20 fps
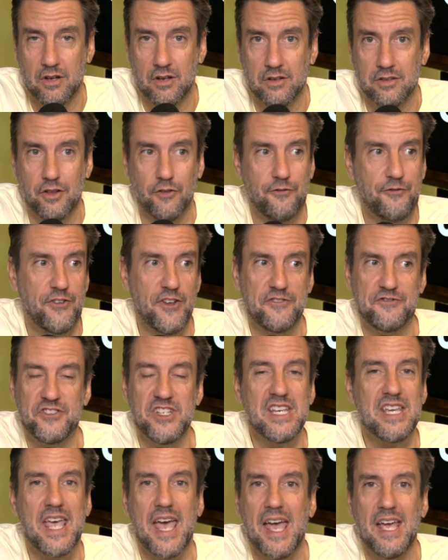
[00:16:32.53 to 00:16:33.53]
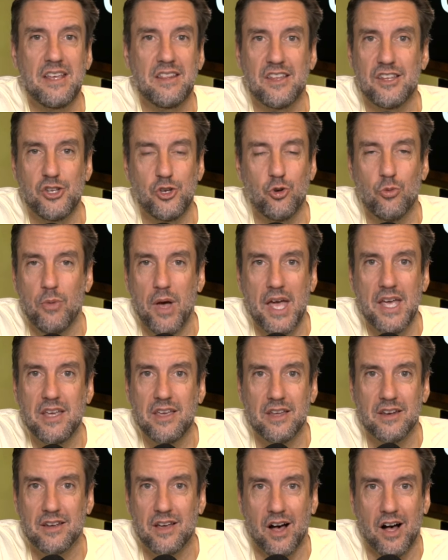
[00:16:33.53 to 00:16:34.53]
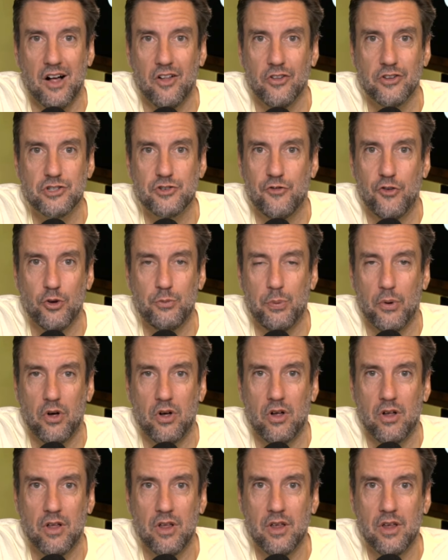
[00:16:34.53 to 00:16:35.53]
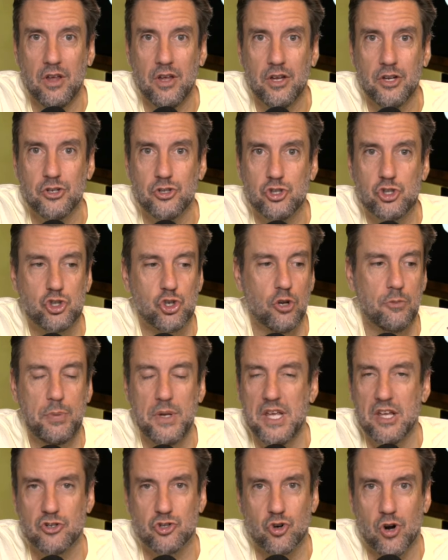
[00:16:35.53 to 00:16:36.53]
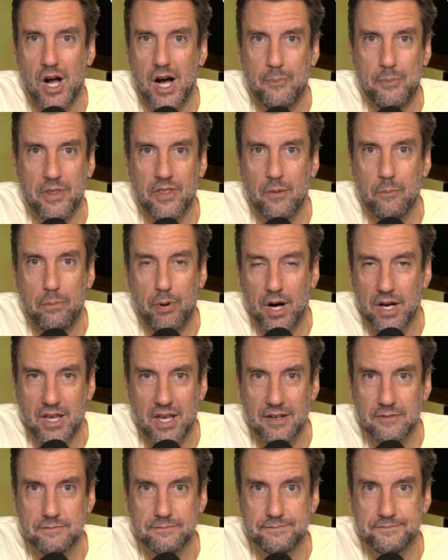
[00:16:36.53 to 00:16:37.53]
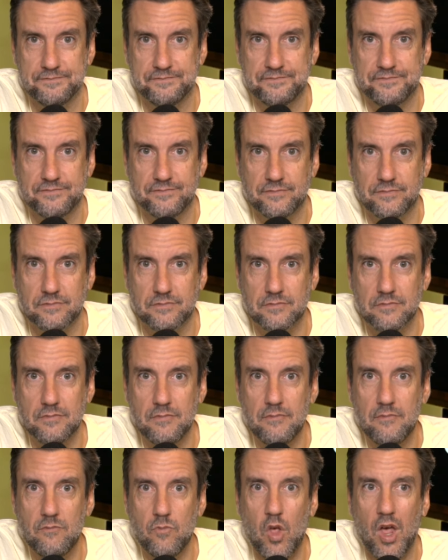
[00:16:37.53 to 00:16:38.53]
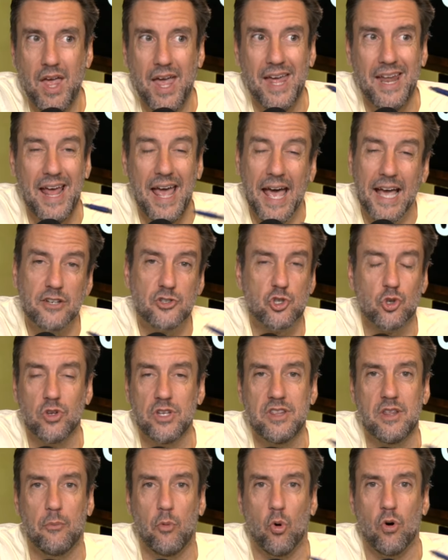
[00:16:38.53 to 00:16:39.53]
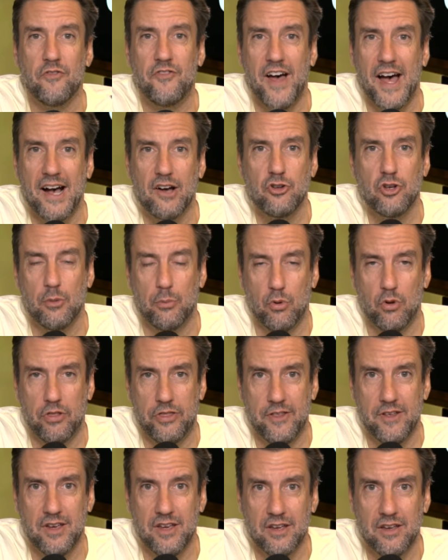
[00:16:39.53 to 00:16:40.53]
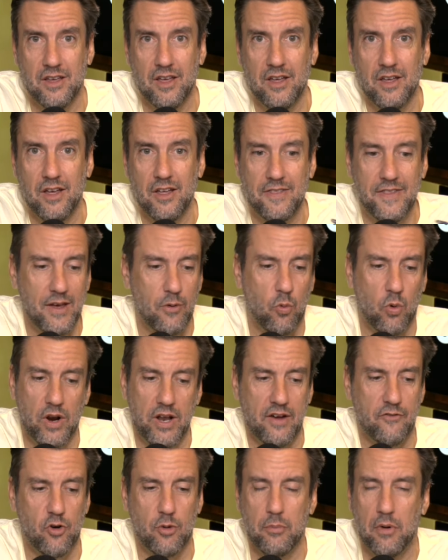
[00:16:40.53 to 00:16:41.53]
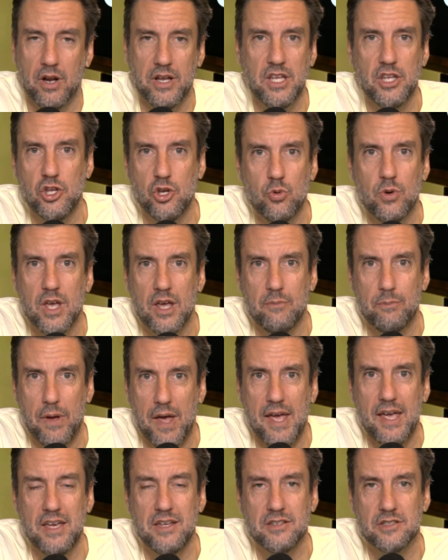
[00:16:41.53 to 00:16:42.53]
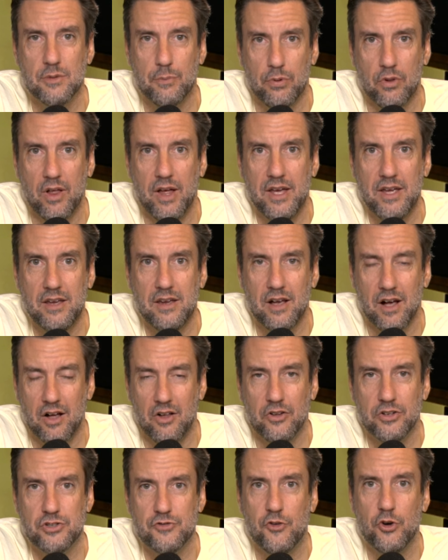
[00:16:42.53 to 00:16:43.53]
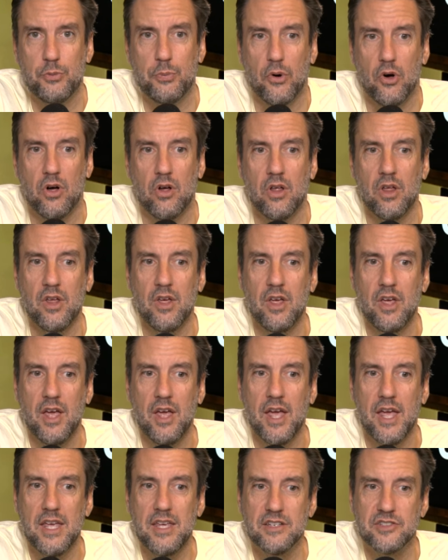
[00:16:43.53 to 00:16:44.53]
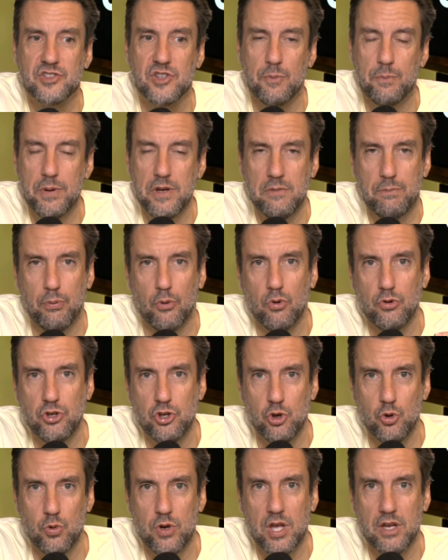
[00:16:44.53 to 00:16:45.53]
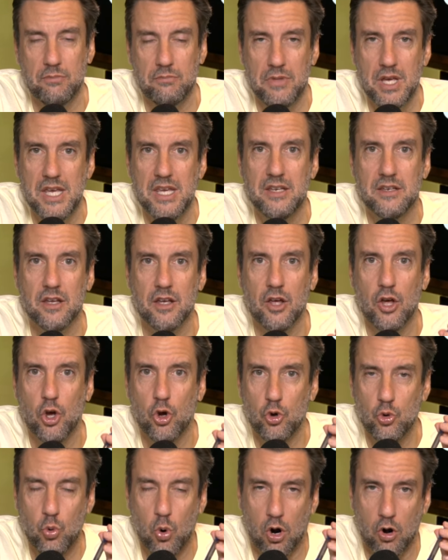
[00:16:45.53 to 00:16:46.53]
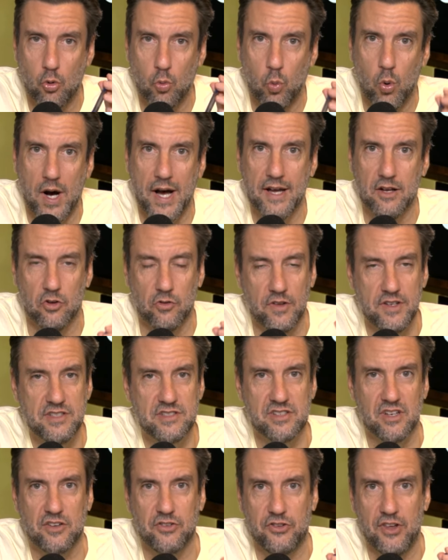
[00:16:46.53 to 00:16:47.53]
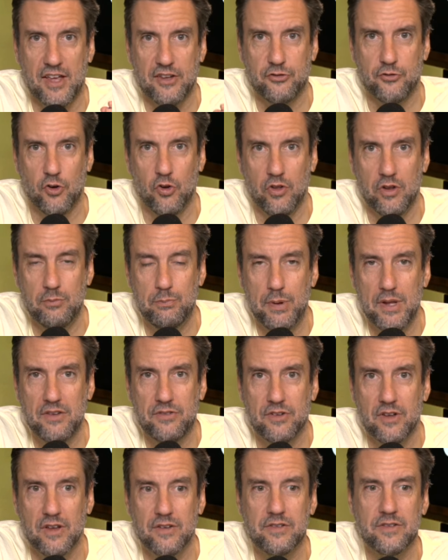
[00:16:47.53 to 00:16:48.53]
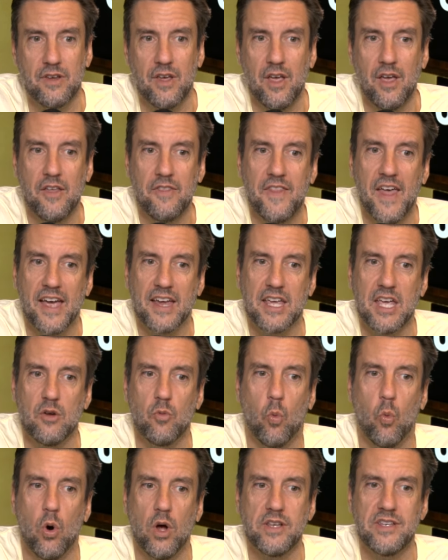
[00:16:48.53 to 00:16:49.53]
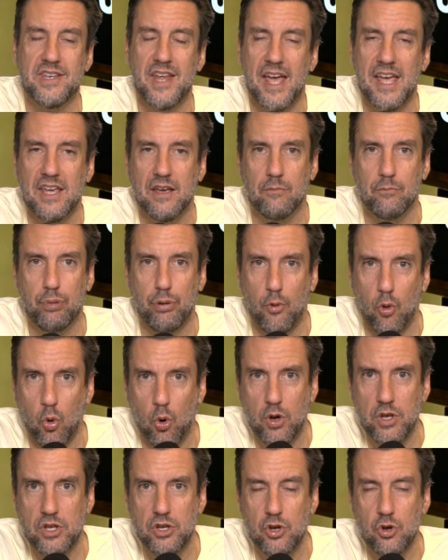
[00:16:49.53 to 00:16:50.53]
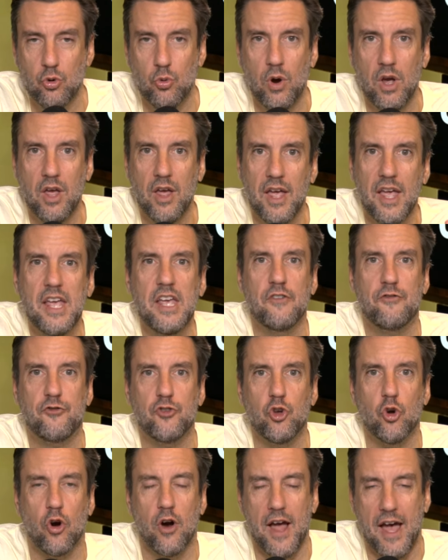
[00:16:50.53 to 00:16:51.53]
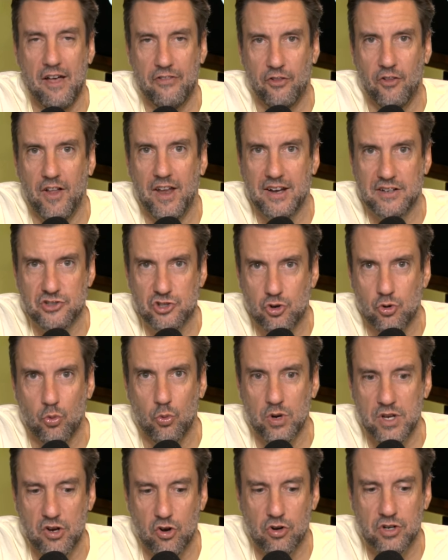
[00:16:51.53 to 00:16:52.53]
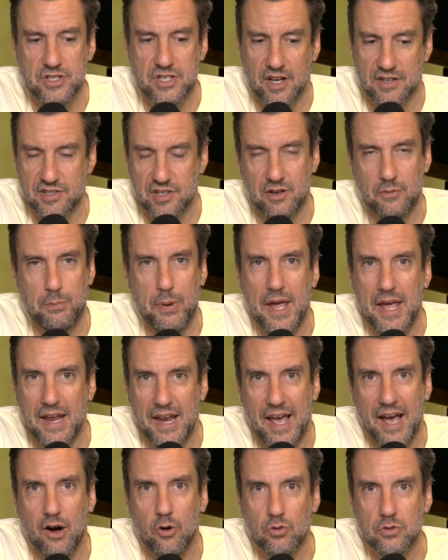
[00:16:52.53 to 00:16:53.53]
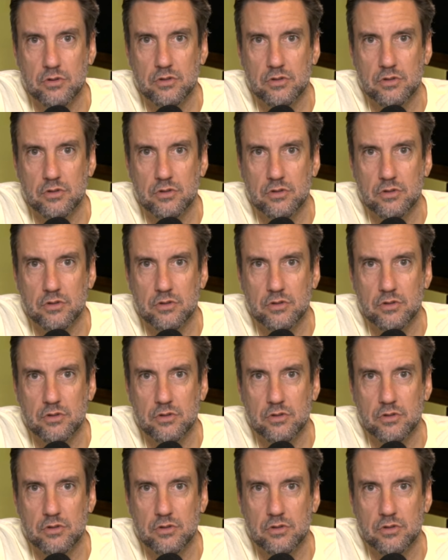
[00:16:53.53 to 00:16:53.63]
The $50,000 that you make in college football should be a drop in the bucket. And actually, the more valuable thing than whatever money you get paid to play college football is the people you can meet who are wildly successful in business that can one day employ you if your athletics career doesn't pan out.